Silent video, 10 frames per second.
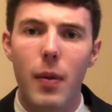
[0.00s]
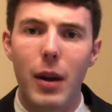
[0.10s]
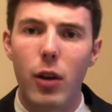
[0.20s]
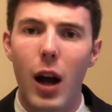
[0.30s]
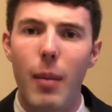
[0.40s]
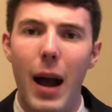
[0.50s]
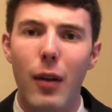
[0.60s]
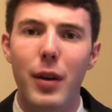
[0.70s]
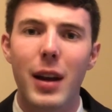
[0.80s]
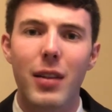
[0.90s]
that Tom
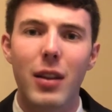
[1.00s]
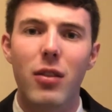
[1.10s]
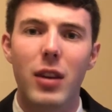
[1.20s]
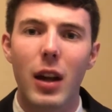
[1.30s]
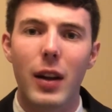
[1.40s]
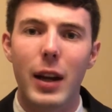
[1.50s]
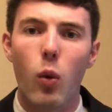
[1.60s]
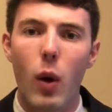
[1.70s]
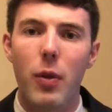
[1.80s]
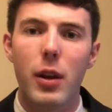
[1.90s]
Allen is instilling
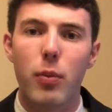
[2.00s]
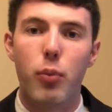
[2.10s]
with this